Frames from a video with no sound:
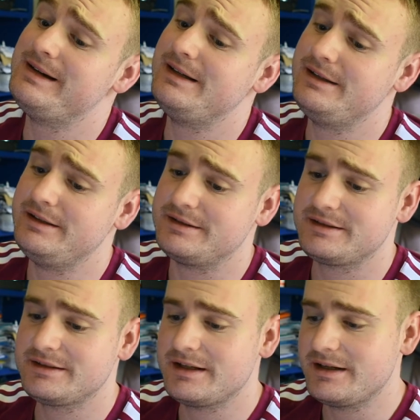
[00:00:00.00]
in
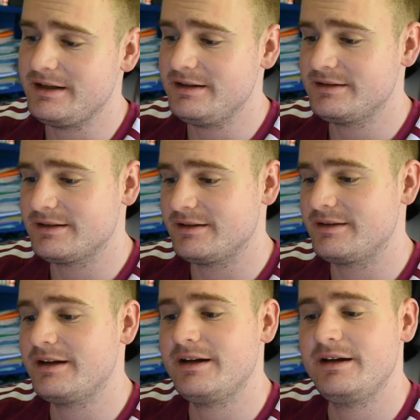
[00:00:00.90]
studies,
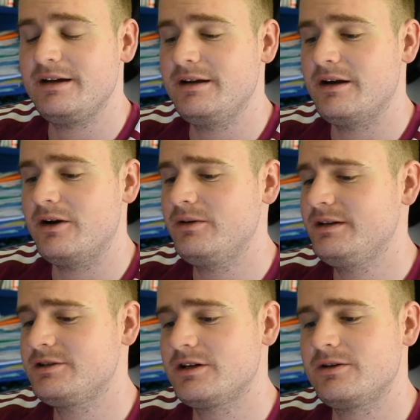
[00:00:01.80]
they
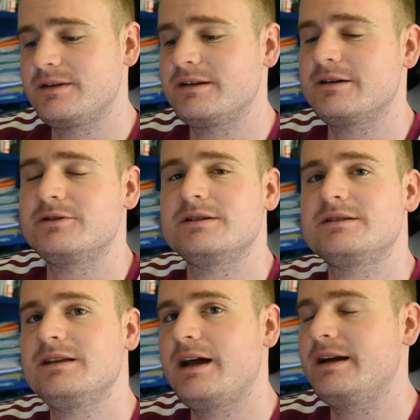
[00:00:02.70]
only showed that there was a
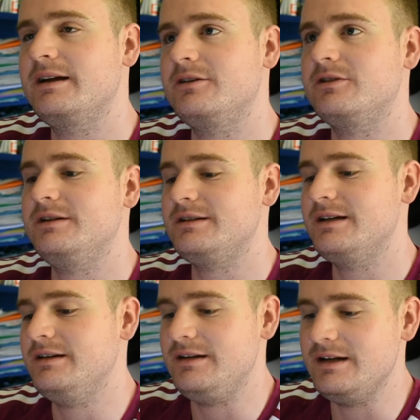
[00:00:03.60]
slight increase
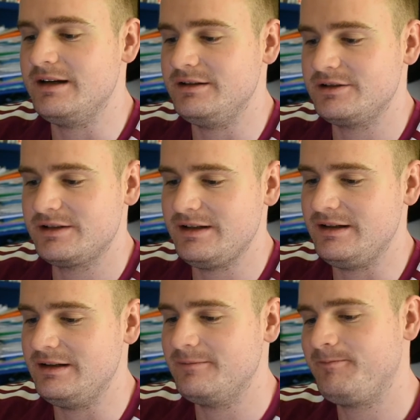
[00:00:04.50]
in
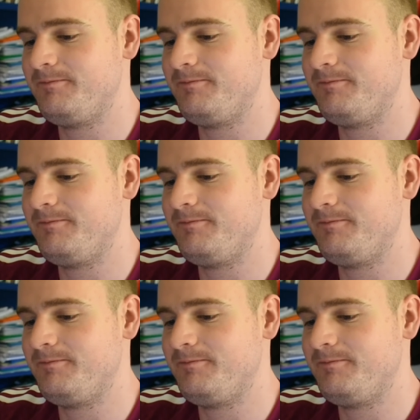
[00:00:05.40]
DHT.